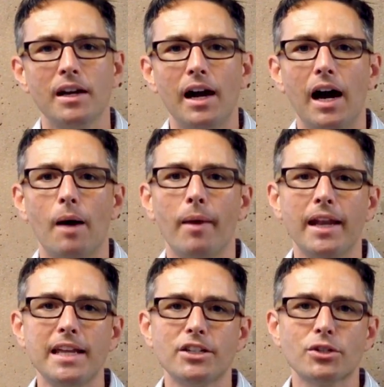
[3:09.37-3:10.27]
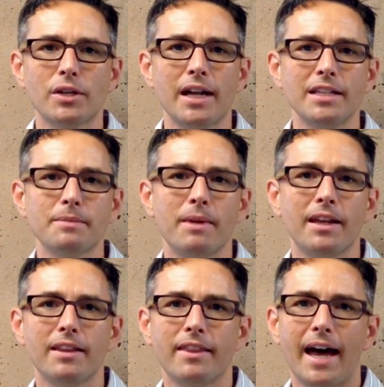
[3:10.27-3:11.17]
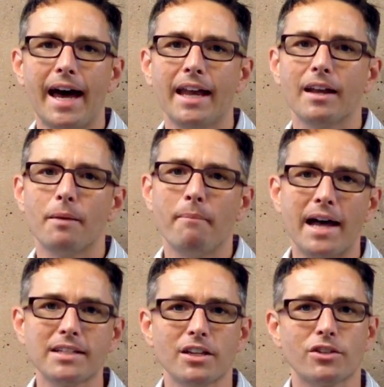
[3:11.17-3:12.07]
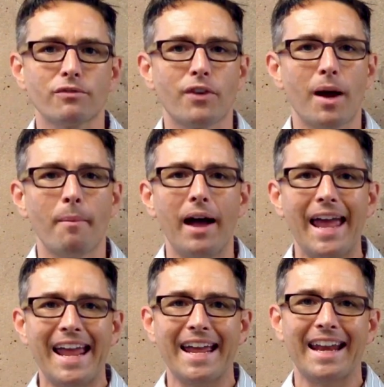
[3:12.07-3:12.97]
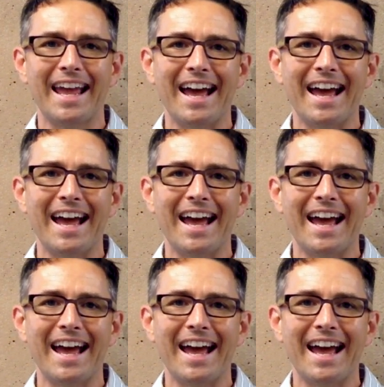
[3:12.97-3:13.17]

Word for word: Um, and he transmitted that message from a,